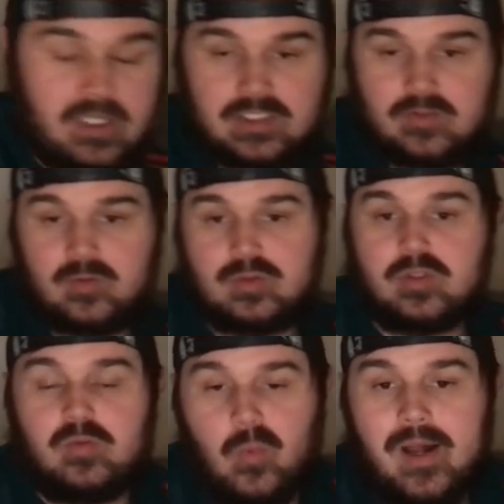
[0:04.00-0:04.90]
you guys are all
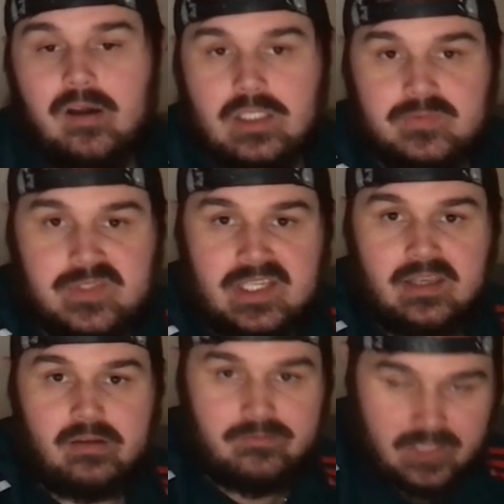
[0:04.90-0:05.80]
doing well. In this
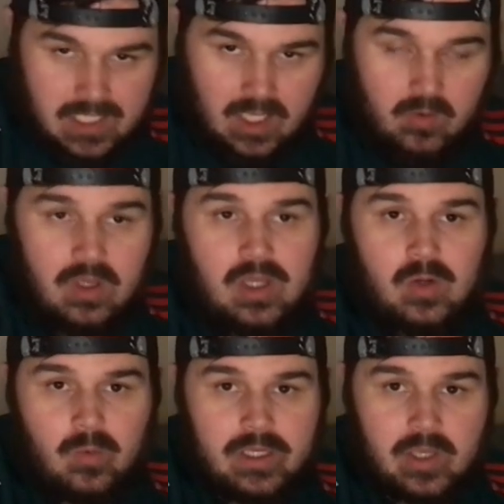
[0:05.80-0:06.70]
particular video,
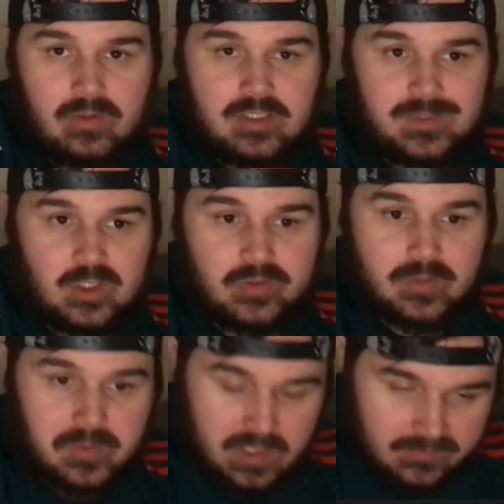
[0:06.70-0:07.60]
we're going to be doing the
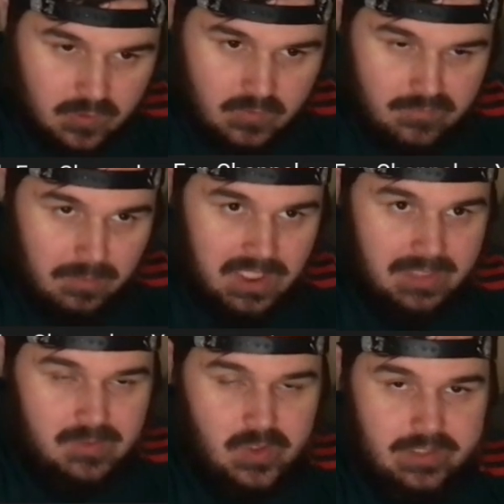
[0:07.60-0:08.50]
preview for
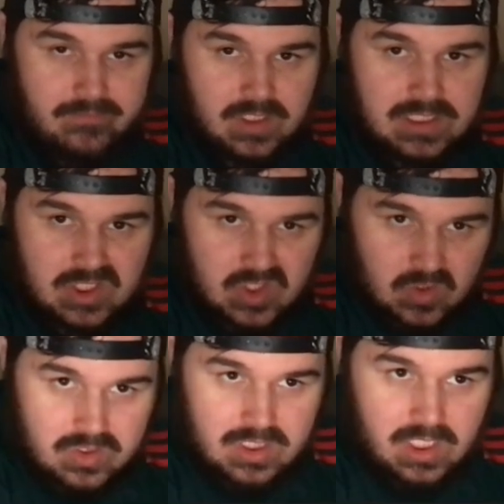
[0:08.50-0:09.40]
Bayern Munich versus
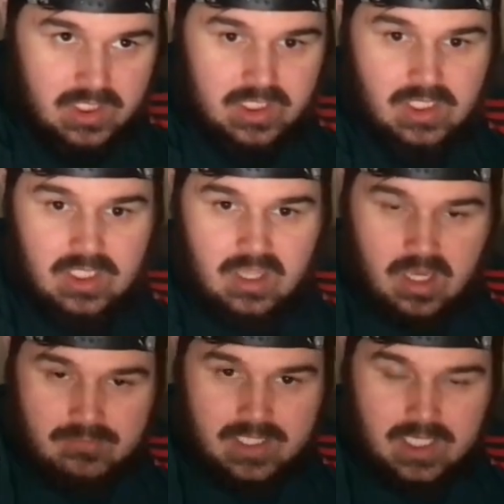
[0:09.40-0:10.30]
Stuttgart
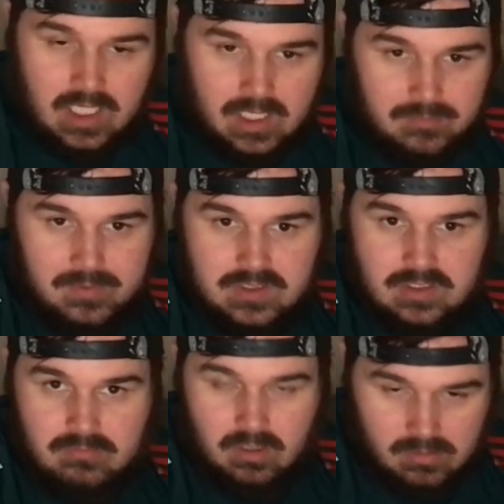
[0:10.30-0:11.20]
coming up
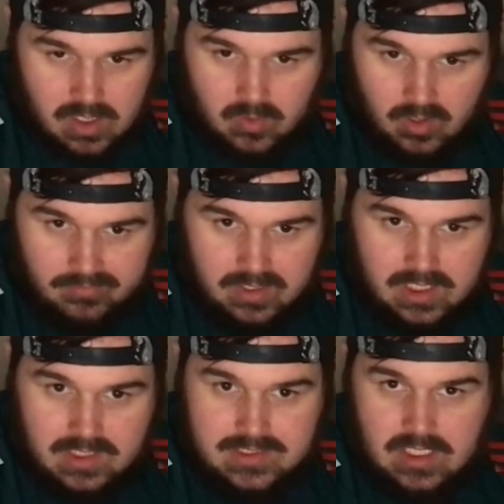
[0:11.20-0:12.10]
tomorrow. Hopefully,
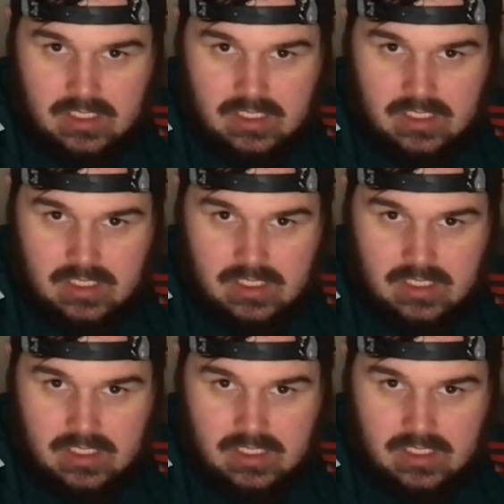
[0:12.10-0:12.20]
you guys,